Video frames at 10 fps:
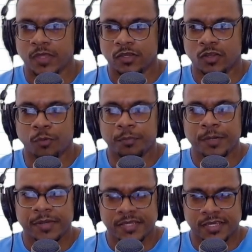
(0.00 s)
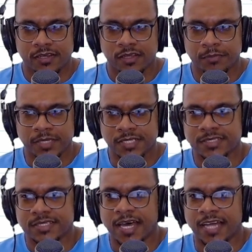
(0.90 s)
Now perpendicular
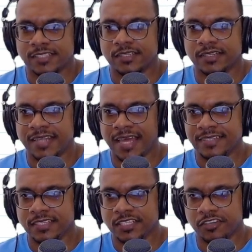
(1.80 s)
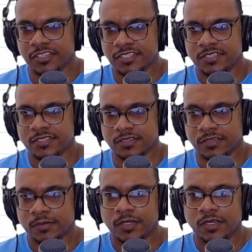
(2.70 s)
means at 90 degrees to.
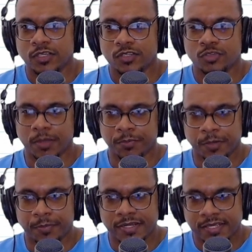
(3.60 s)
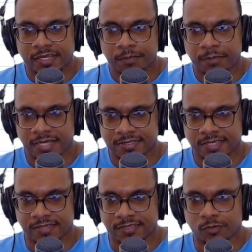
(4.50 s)
So my perpendicular
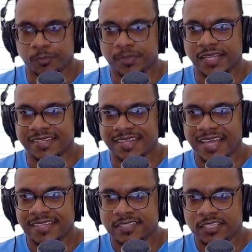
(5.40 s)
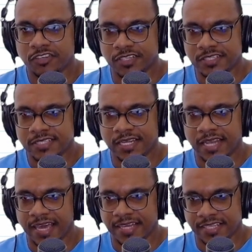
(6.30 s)
bisector will be at 90 degrees to the
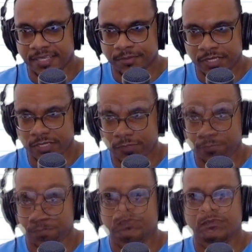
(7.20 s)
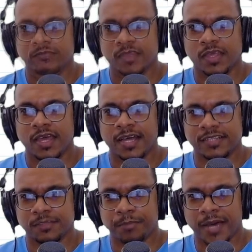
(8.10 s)
line AB. And
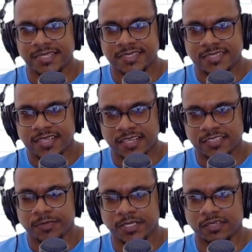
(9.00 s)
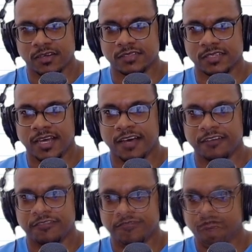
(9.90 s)
to bisect means to cut in
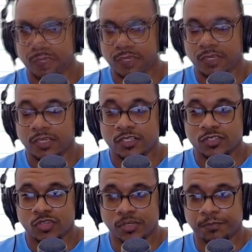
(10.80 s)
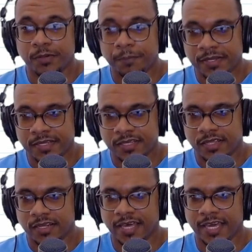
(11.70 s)
half. So the perpendicular
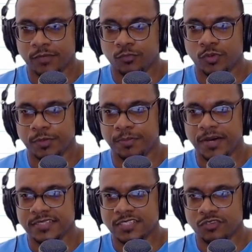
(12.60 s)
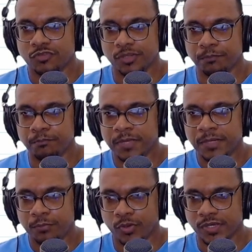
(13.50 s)
line would be passing through the
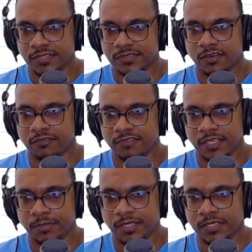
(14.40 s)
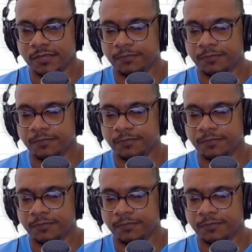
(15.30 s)
midpoint of AB.